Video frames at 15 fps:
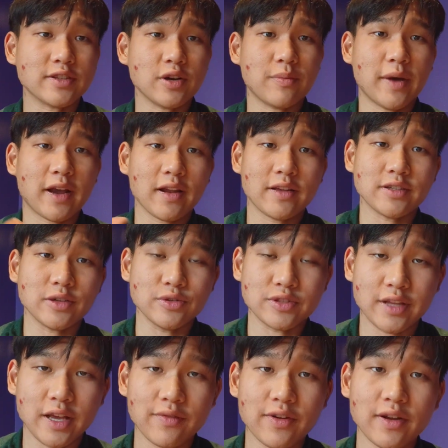So Michelangelo's
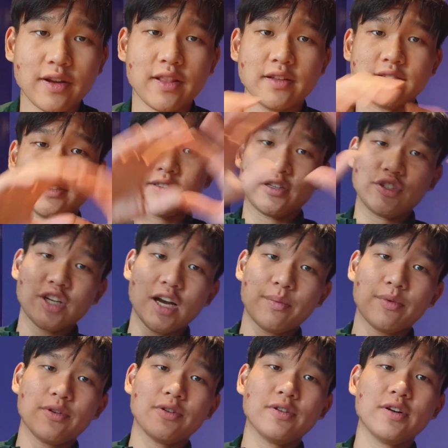David, the Sistine
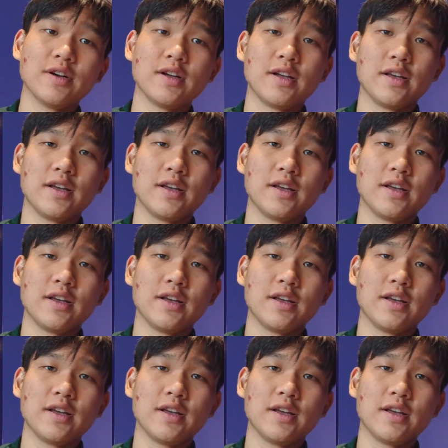Chapel,